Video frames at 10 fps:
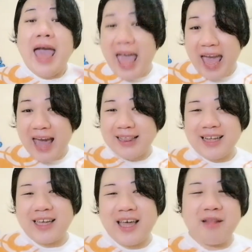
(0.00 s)
And
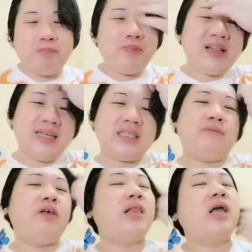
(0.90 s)
again, please,
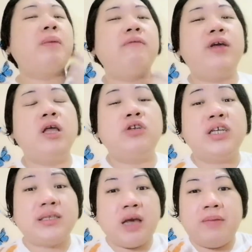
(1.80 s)
if you like my video,
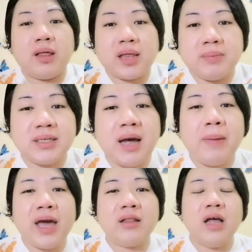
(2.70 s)
just give it a thumbs
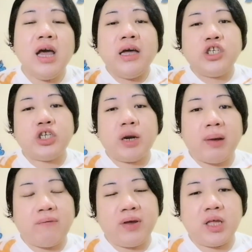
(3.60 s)
up and share
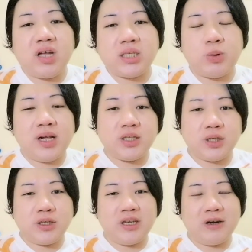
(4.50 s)
my video as well
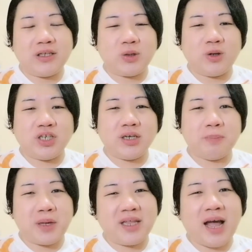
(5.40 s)
to your social
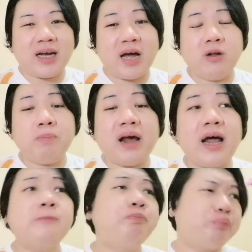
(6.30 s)
media account para,